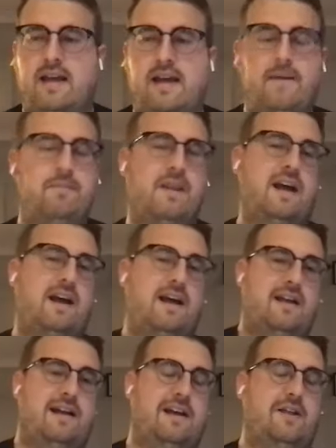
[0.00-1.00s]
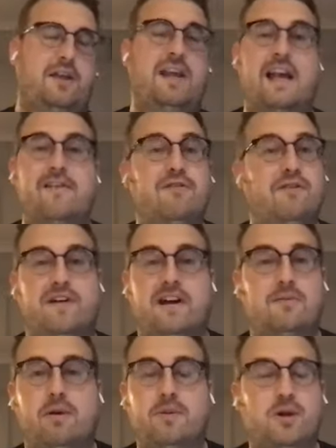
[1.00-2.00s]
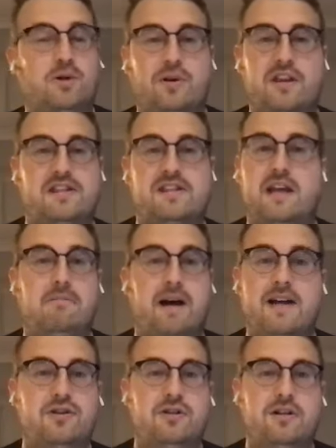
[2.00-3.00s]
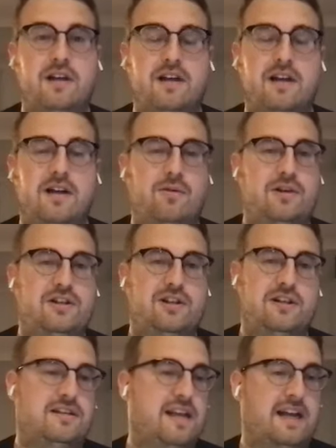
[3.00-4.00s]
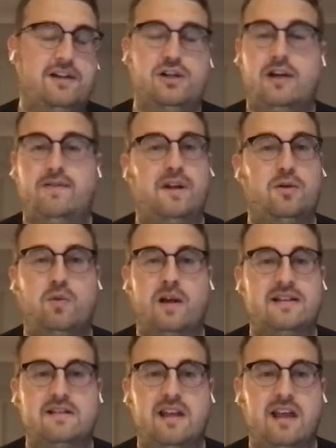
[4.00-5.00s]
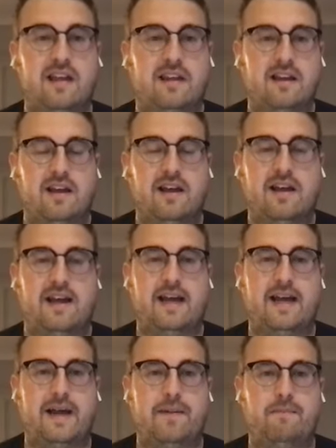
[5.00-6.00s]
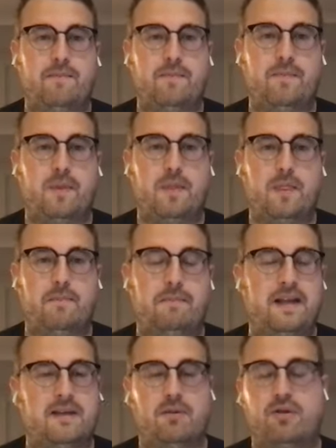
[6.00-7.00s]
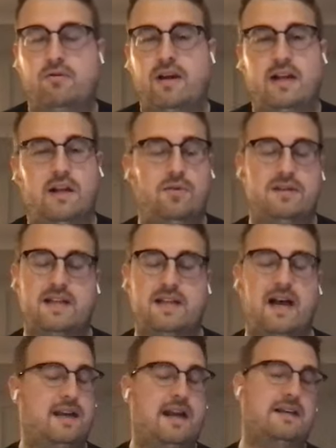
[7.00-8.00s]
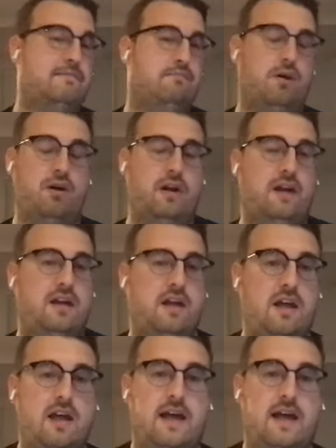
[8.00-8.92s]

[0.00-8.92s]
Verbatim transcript: Um, I think every fan will probably go to the same match which is uh, Sheffield Wednesday. Um, beat them 3 0. It was Adam Boyd.